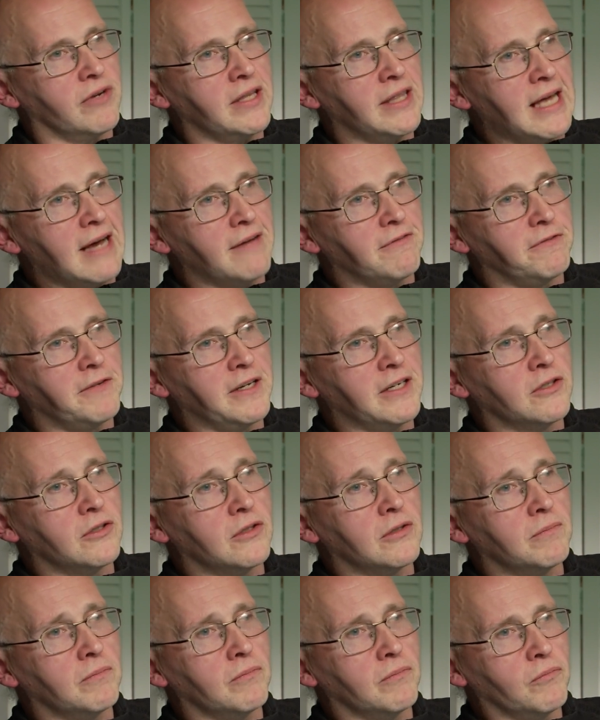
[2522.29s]
in that film
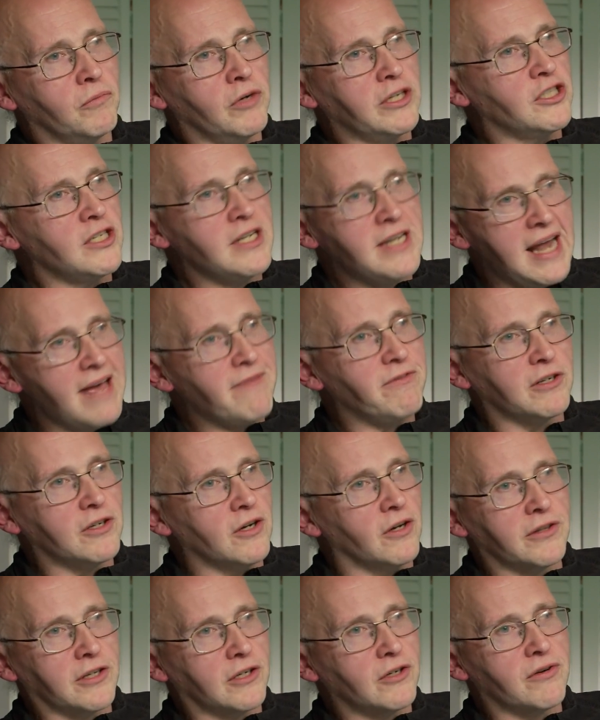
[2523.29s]
which never
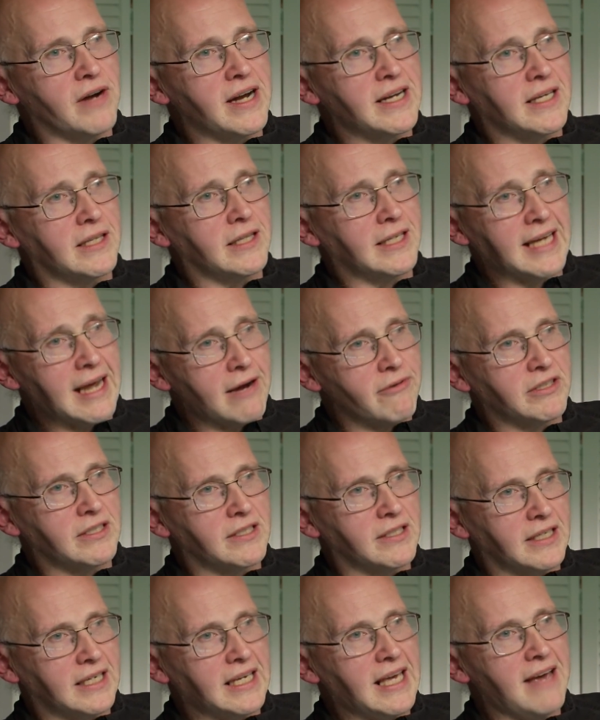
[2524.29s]
got the credit. The
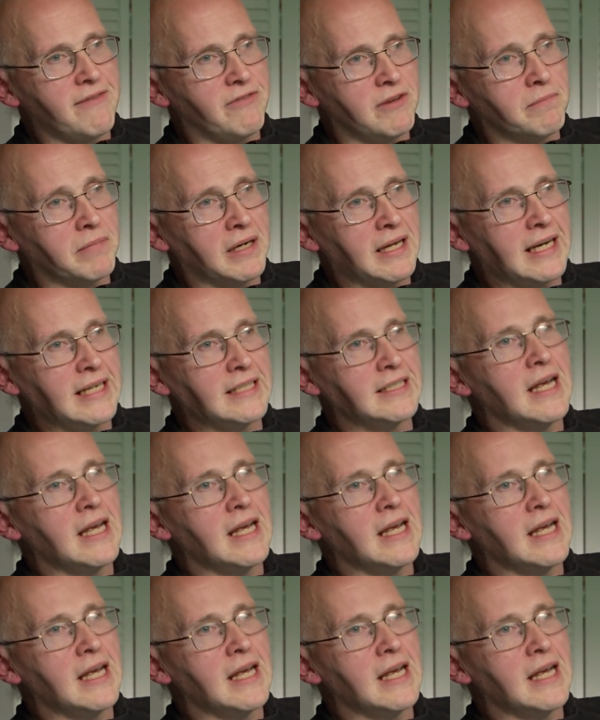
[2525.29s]
character that Kevin plays.